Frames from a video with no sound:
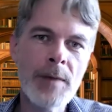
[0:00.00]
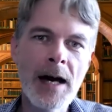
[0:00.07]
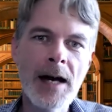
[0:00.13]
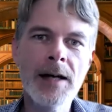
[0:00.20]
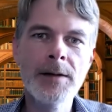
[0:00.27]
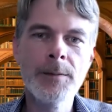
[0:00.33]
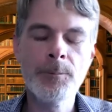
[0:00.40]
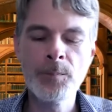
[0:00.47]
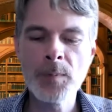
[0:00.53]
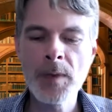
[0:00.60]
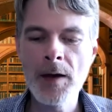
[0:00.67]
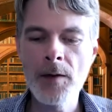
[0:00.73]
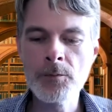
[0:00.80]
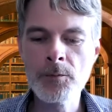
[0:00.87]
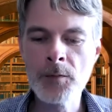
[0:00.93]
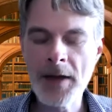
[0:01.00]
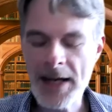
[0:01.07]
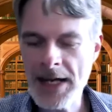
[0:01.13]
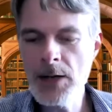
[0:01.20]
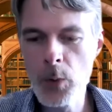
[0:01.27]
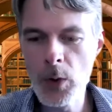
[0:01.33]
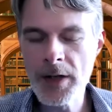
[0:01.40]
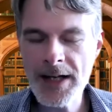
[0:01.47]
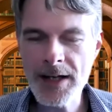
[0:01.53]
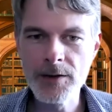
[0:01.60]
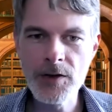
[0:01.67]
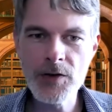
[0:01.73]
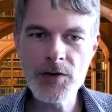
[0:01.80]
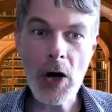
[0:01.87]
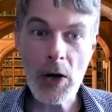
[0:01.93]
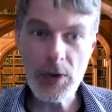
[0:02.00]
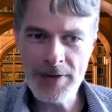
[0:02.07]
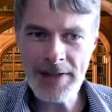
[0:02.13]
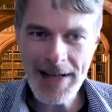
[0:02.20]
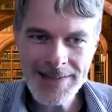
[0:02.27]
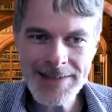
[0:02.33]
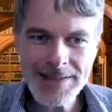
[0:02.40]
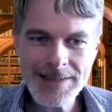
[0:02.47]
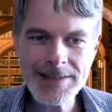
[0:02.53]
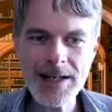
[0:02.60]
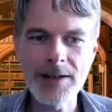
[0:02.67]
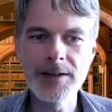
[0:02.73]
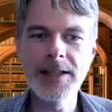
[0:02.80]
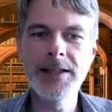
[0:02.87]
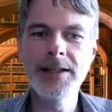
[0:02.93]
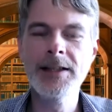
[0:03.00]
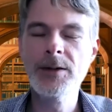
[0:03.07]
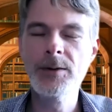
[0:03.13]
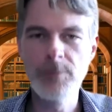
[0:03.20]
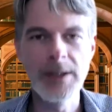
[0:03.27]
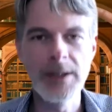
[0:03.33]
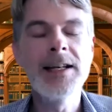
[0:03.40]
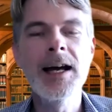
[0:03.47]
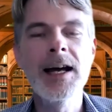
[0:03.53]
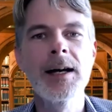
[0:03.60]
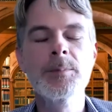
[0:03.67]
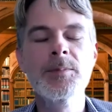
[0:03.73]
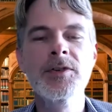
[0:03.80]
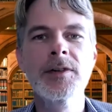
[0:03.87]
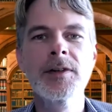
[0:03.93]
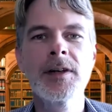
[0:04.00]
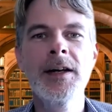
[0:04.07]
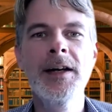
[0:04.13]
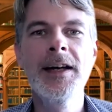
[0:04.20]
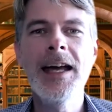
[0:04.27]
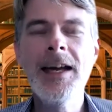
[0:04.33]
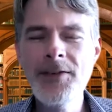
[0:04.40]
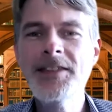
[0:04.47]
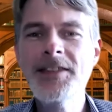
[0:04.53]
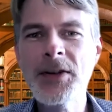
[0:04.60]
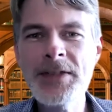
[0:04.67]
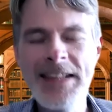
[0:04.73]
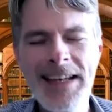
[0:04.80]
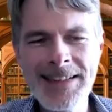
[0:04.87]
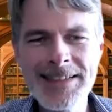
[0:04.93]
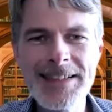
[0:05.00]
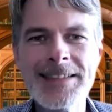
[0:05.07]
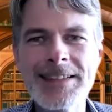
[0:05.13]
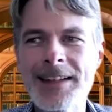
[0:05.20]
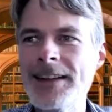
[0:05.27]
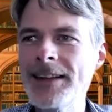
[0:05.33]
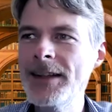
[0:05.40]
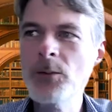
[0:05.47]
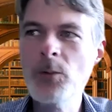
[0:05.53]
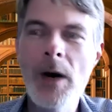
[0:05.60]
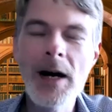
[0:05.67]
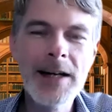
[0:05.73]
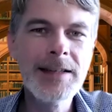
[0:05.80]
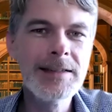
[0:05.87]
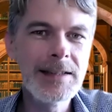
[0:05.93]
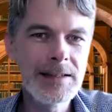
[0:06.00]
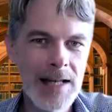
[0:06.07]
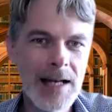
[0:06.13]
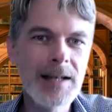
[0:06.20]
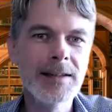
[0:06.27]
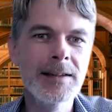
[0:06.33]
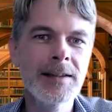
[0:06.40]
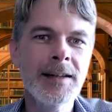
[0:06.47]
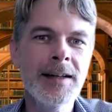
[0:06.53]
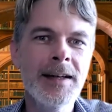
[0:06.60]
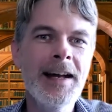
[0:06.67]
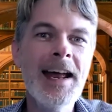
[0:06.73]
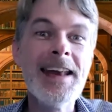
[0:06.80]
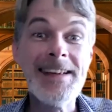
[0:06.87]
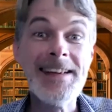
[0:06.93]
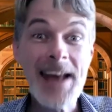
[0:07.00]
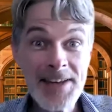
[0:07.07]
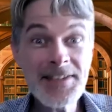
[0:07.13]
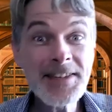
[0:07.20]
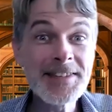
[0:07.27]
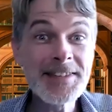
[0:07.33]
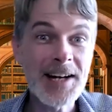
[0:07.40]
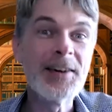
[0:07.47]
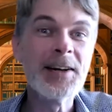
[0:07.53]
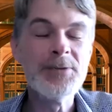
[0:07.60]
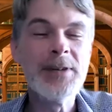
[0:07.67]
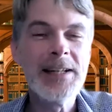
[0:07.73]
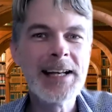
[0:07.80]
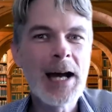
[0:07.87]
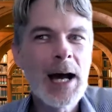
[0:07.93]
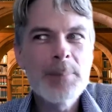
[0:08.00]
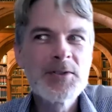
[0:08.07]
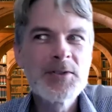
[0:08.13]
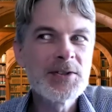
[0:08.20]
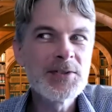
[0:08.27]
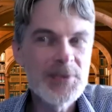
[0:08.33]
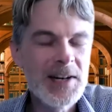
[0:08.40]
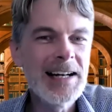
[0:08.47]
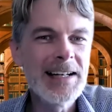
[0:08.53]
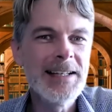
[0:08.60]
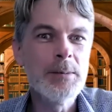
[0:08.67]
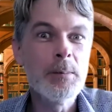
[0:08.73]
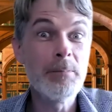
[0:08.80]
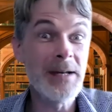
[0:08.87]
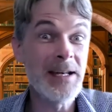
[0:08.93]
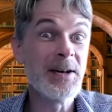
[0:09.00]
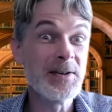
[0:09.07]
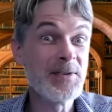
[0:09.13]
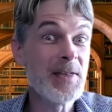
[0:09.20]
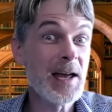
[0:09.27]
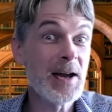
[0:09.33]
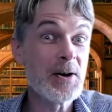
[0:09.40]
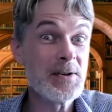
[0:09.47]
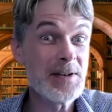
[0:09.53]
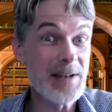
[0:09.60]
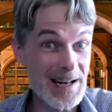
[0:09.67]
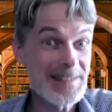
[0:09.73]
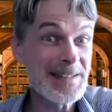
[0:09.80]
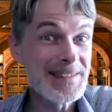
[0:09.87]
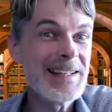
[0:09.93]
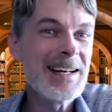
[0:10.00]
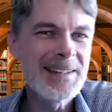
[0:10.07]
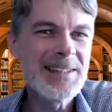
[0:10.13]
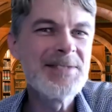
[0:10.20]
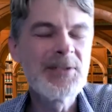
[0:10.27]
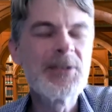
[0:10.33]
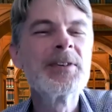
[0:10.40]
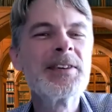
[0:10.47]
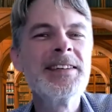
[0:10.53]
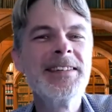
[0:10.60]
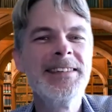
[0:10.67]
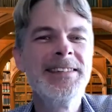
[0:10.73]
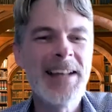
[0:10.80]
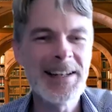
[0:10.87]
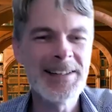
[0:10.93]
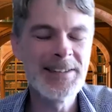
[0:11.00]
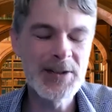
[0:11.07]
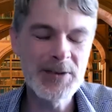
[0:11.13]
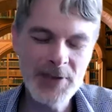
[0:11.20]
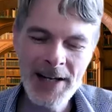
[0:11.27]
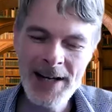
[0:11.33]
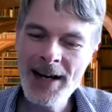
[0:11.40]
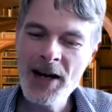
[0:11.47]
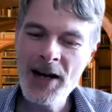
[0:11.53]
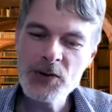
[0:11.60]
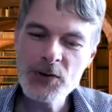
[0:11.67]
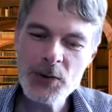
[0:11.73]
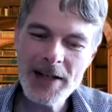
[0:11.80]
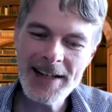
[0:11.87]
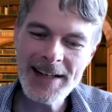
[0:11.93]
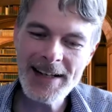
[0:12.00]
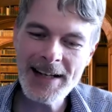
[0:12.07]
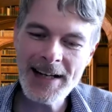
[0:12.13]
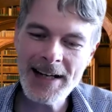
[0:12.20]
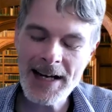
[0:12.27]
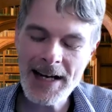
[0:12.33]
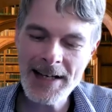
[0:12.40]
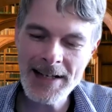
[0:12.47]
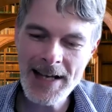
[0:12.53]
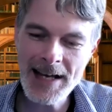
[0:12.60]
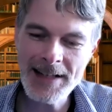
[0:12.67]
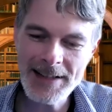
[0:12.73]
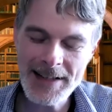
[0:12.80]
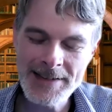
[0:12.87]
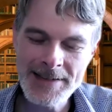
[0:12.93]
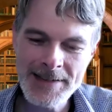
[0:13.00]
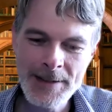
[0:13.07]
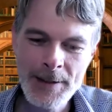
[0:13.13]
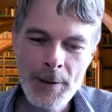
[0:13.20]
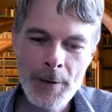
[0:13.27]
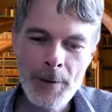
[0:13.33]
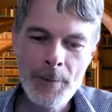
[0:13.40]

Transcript: that the key word here is unnecessary recaps if it's unnecessary then why is it there necessary recaps are fine because they are necessary for the narrative. So again, it's